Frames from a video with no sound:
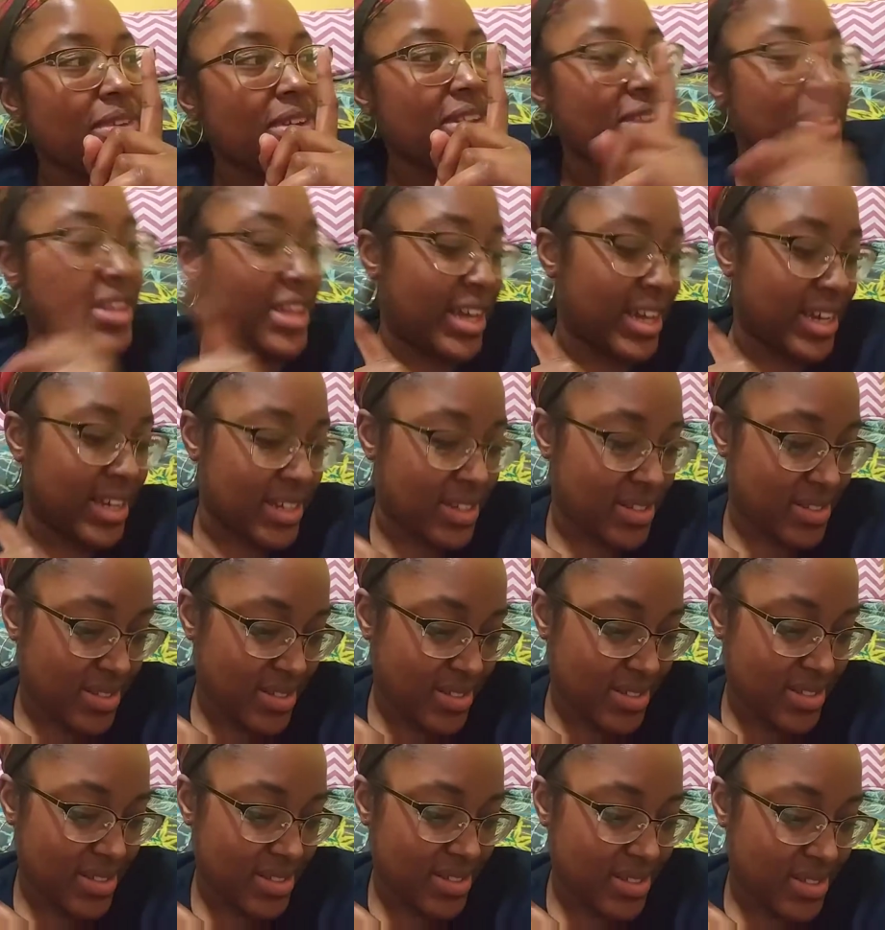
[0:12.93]
like
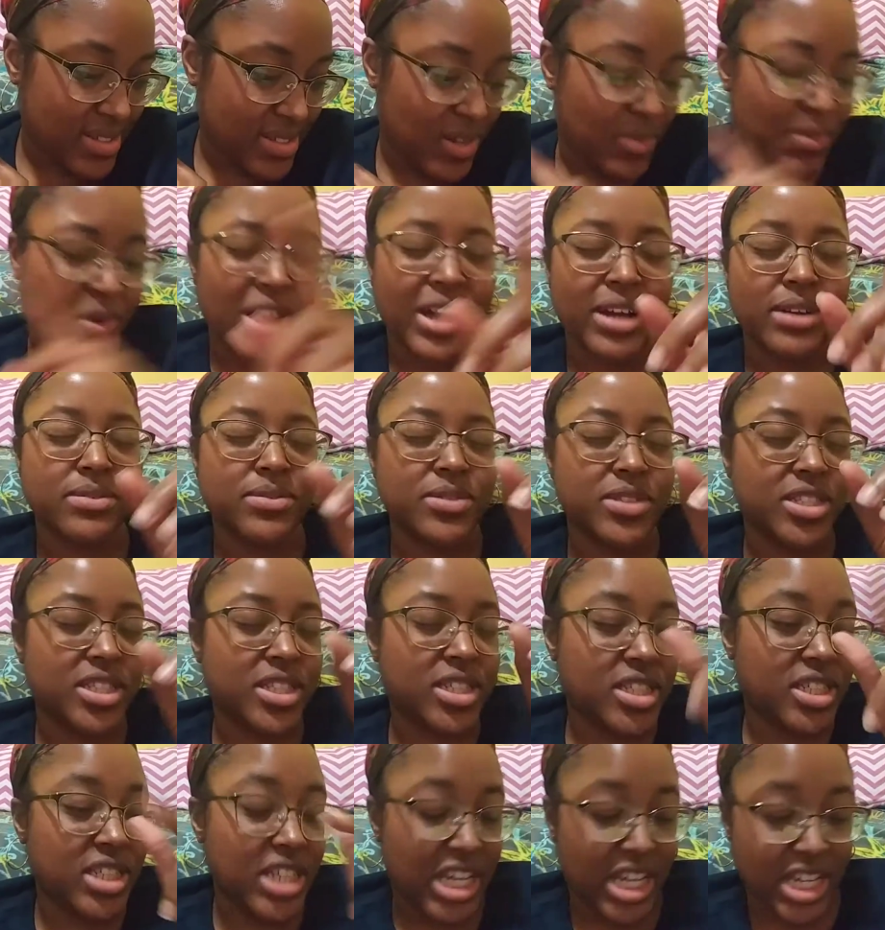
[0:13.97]
around
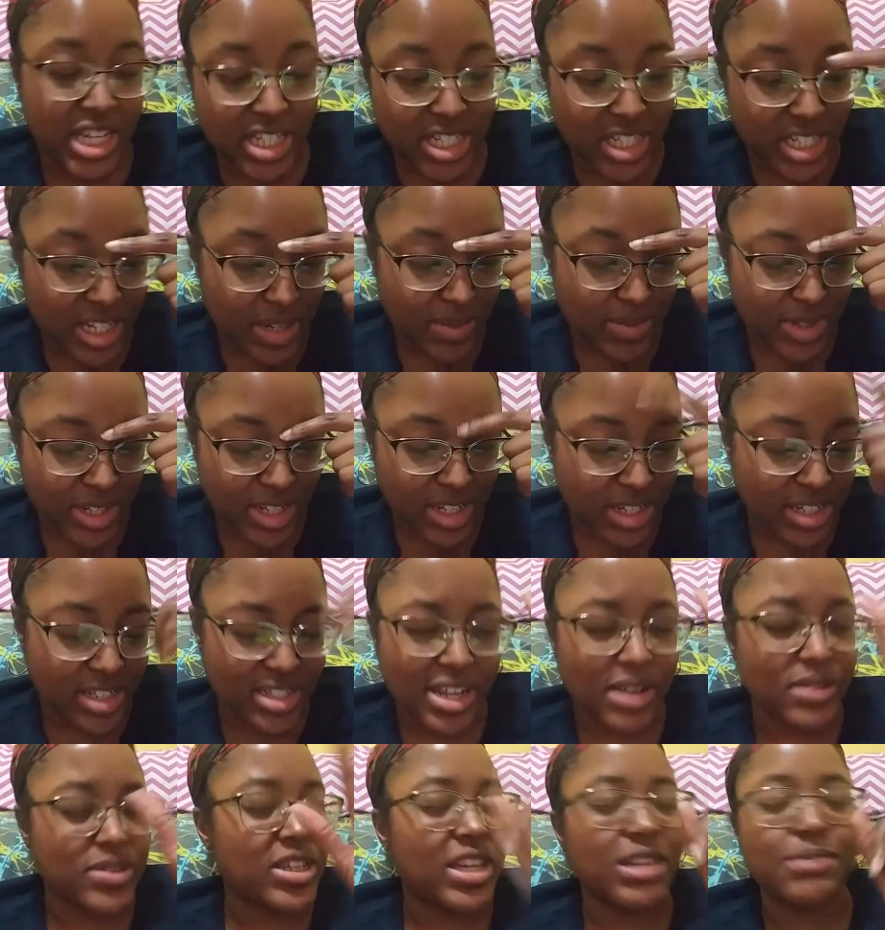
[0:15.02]
6 something because
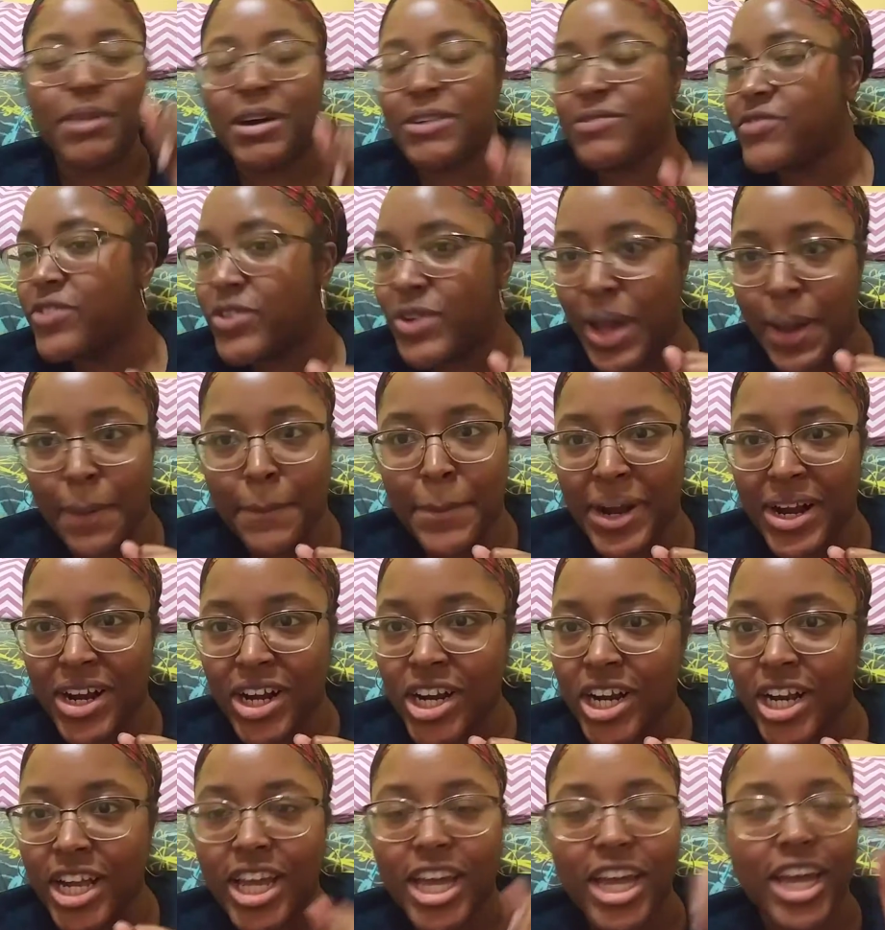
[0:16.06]
I was getting my food at
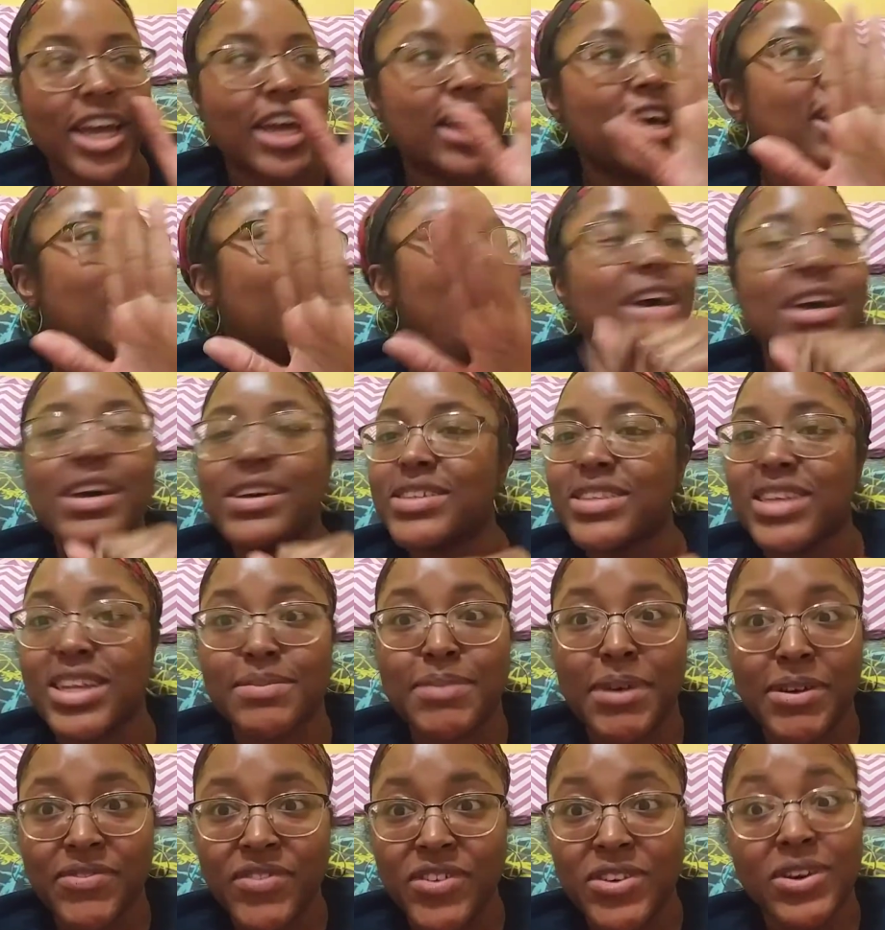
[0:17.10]
Burger King. I was getting
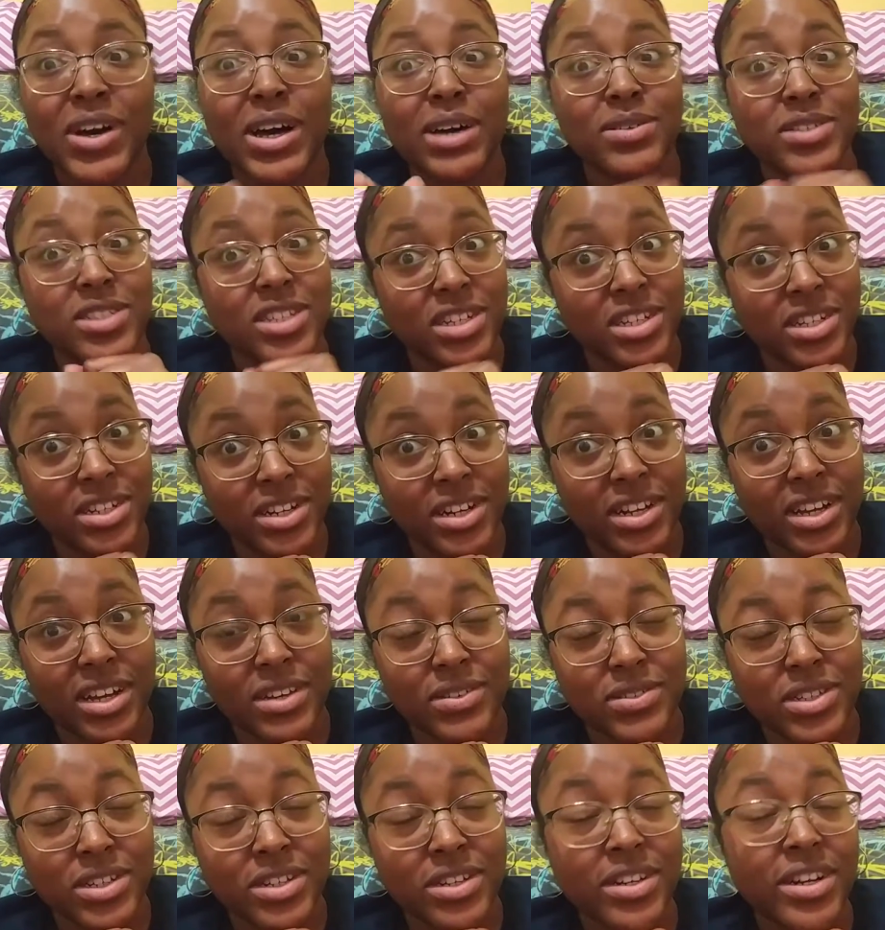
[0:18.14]
my food. I was hungry.
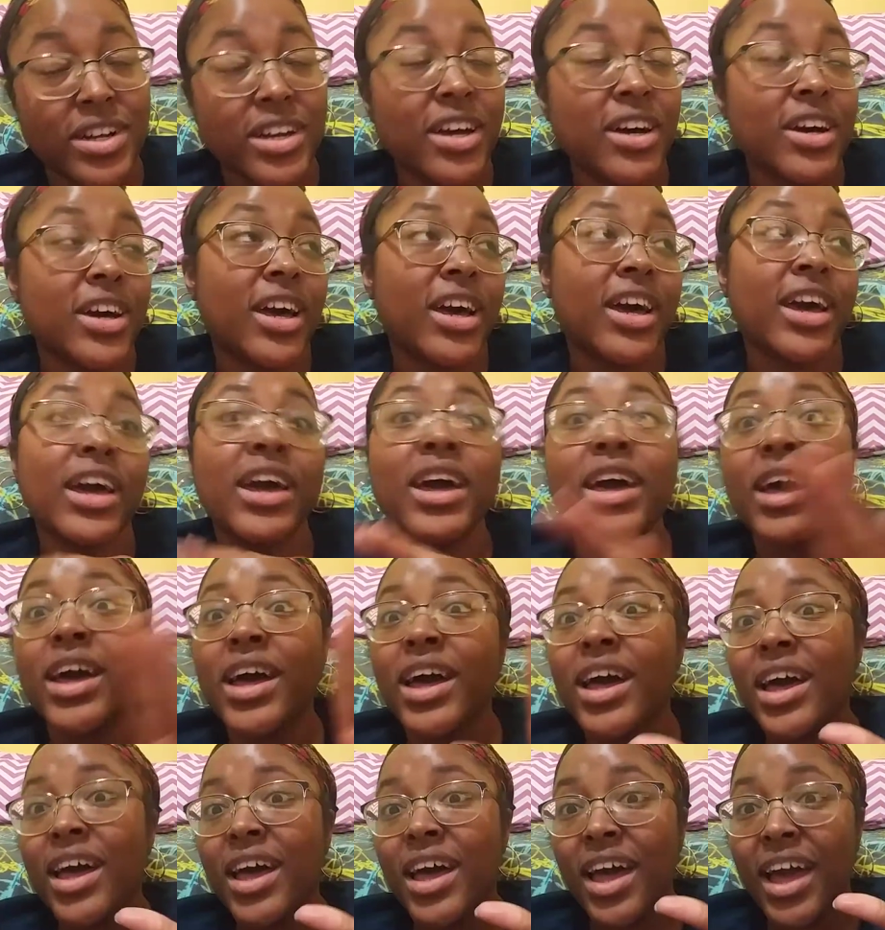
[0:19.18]
Okay.
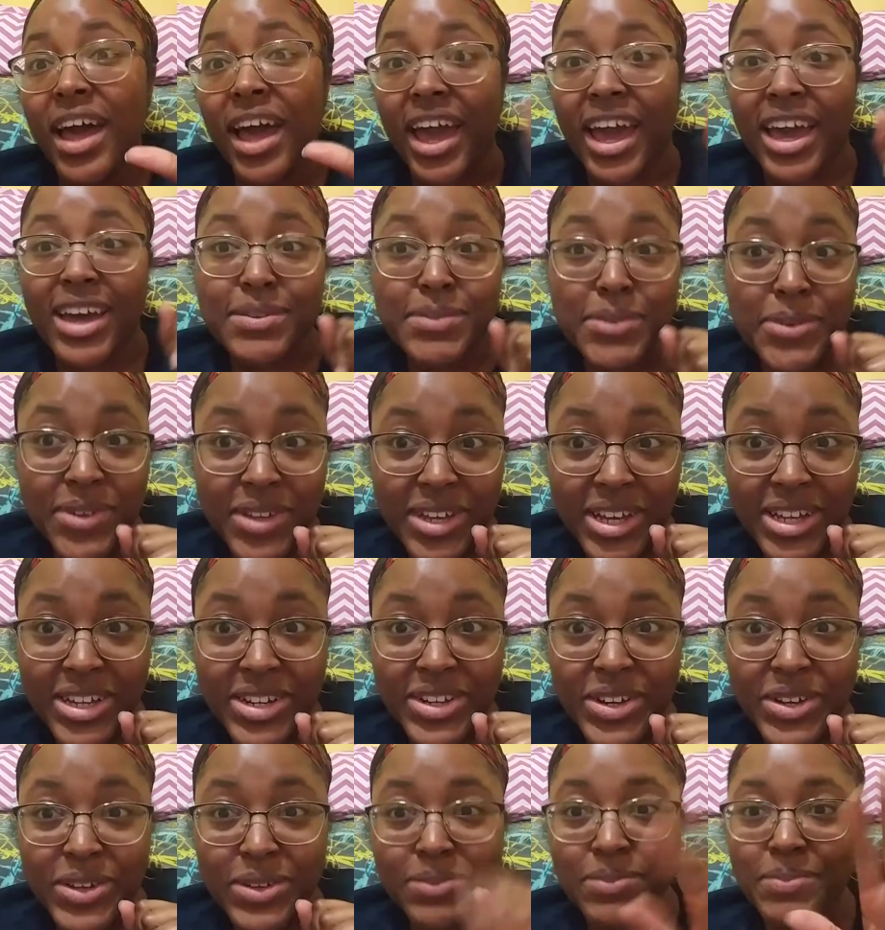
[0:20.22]
Animal
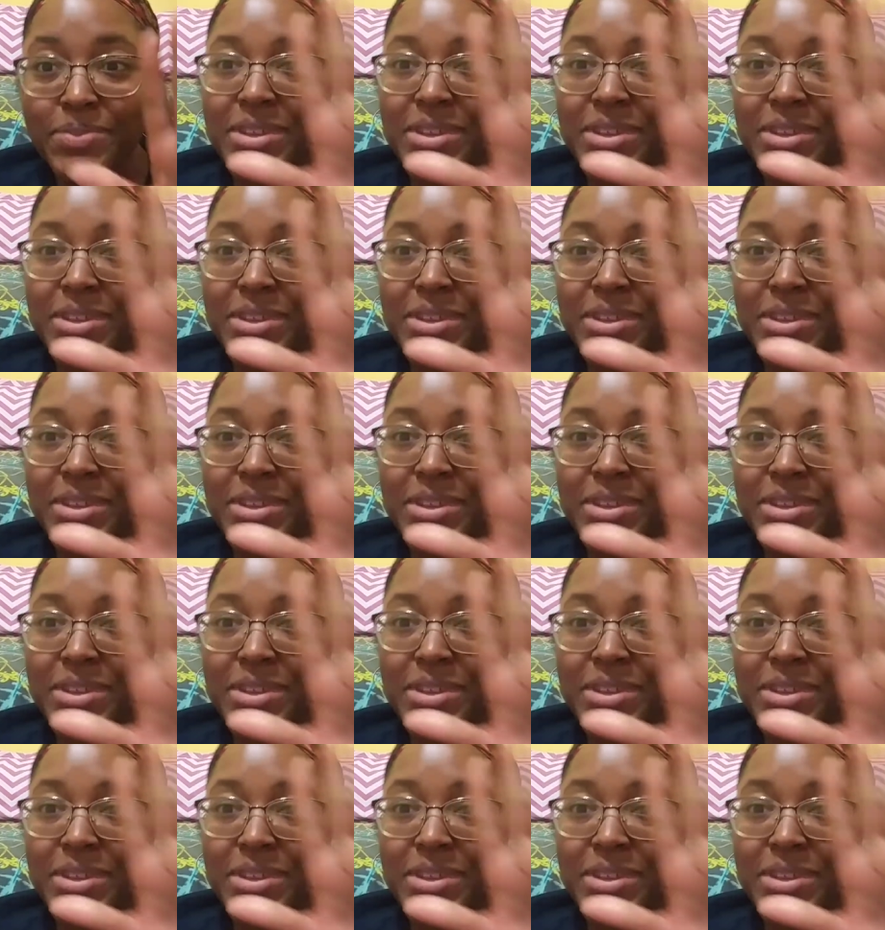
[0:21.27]
Kingdom